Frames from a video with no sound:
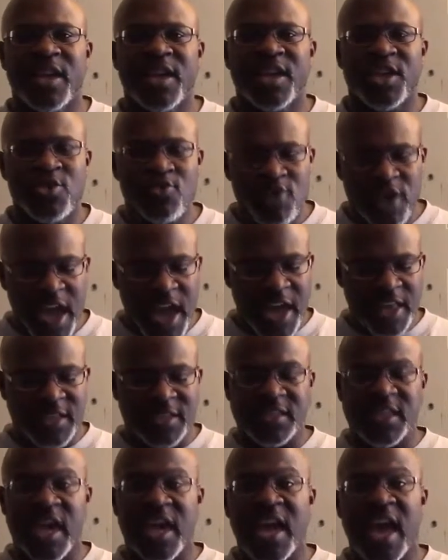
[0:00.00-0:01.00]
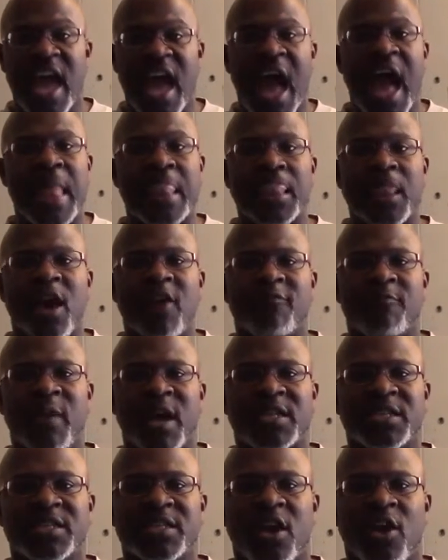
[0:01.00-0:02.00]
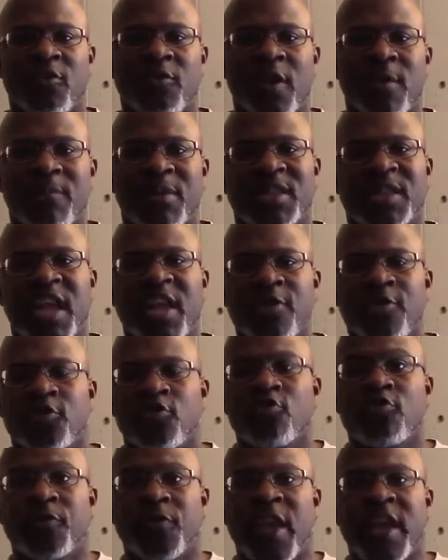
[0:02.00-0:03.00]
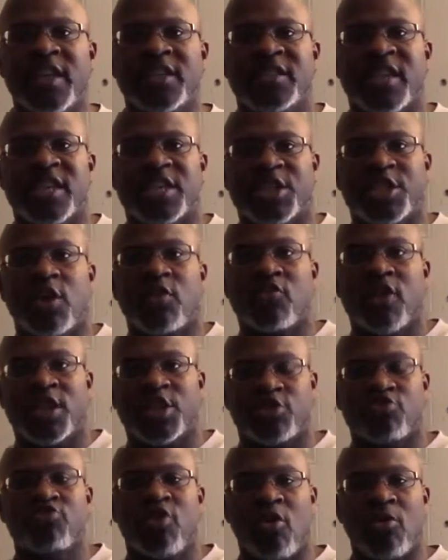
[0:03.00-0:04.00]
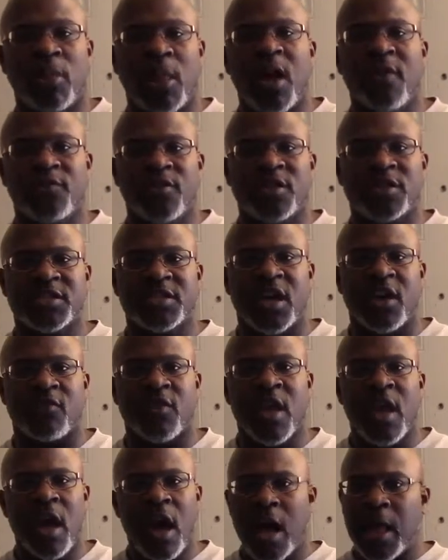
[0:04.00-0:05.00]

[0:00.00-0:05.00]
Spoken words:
You can't say, I love myself, but then do things that show that you don't love yourself.